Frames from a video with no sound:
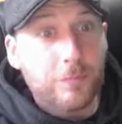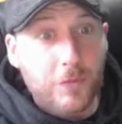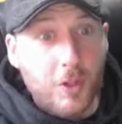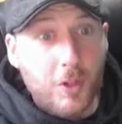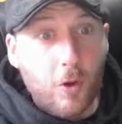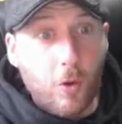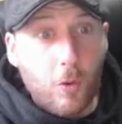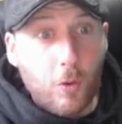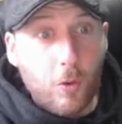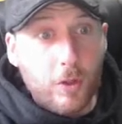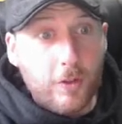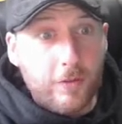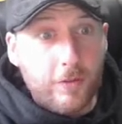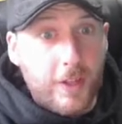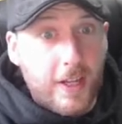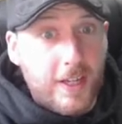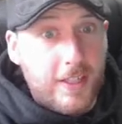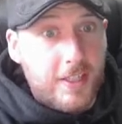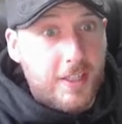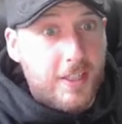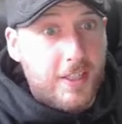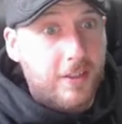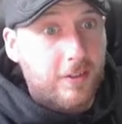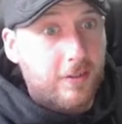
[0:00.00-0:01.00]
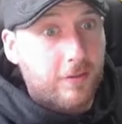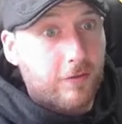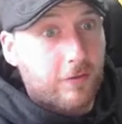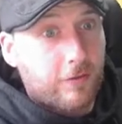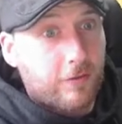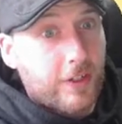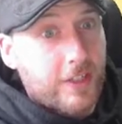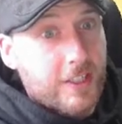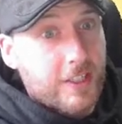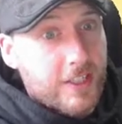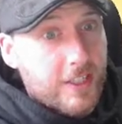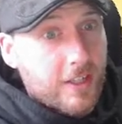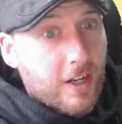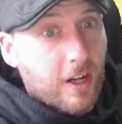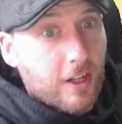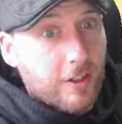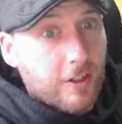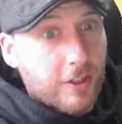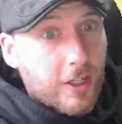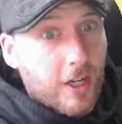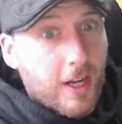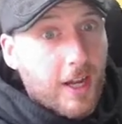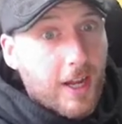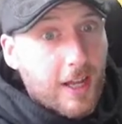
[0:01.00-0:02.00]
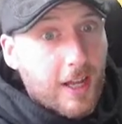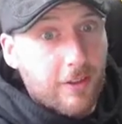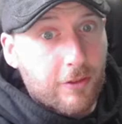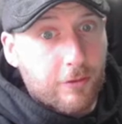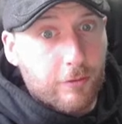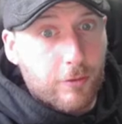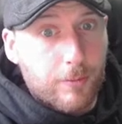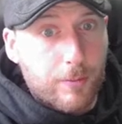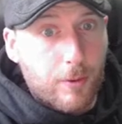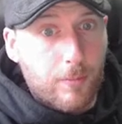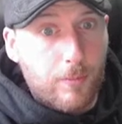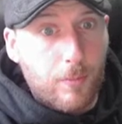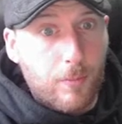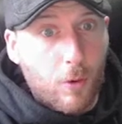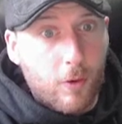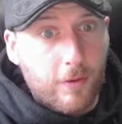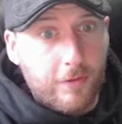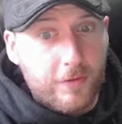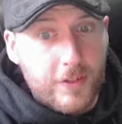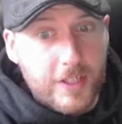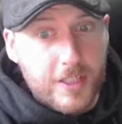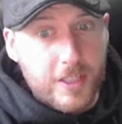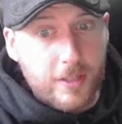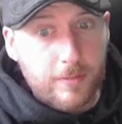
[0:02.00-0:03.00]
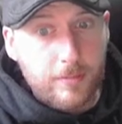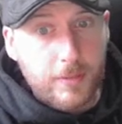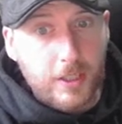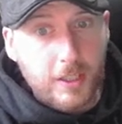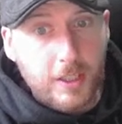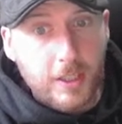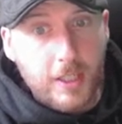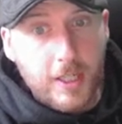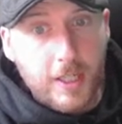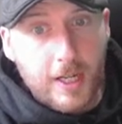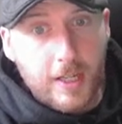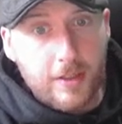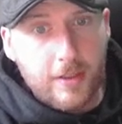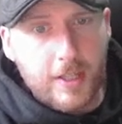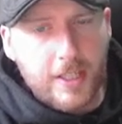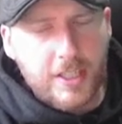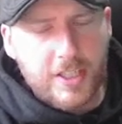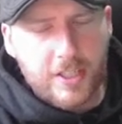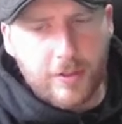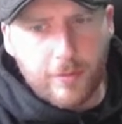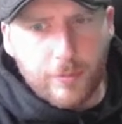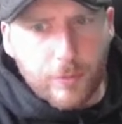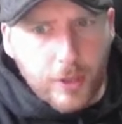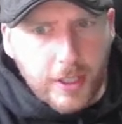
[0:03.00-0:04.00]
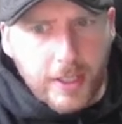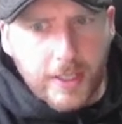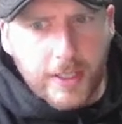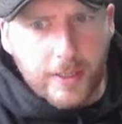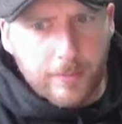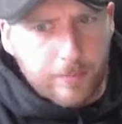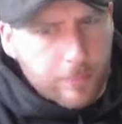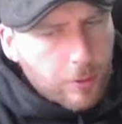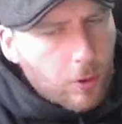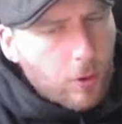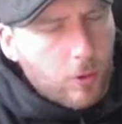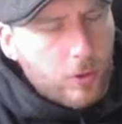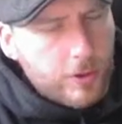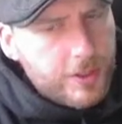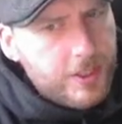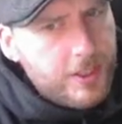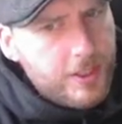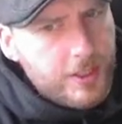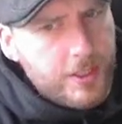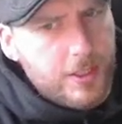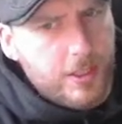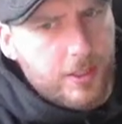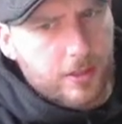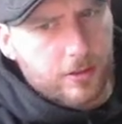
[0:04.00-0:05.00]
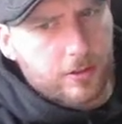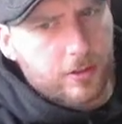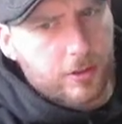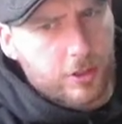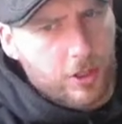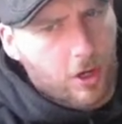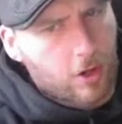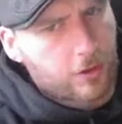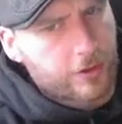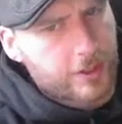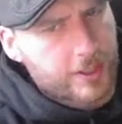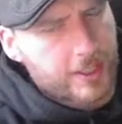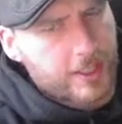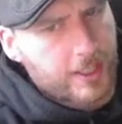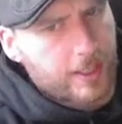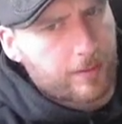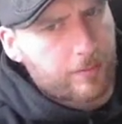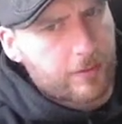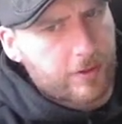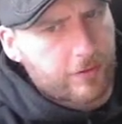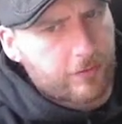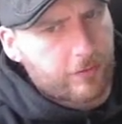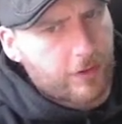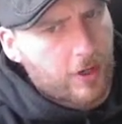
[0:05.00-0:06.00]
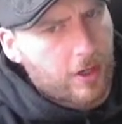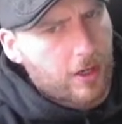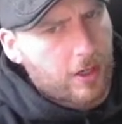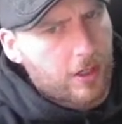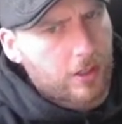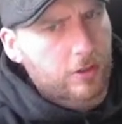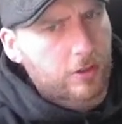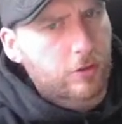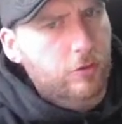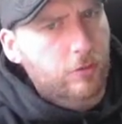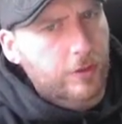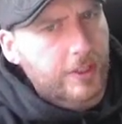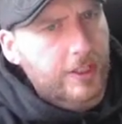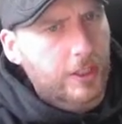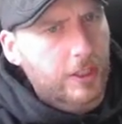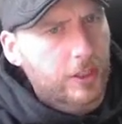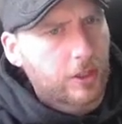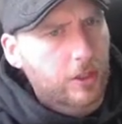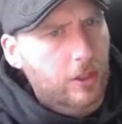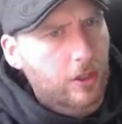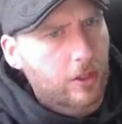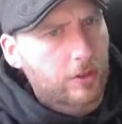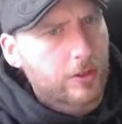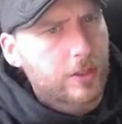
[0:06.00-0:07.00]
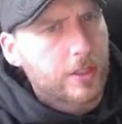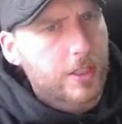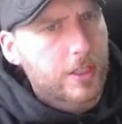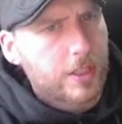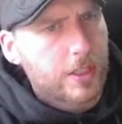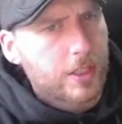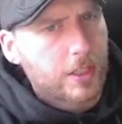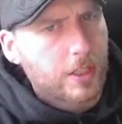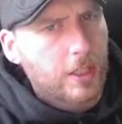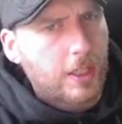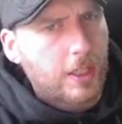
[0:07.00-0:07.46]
All of that fits under anthropomorphism, and that's a really important concept for our Greek gods.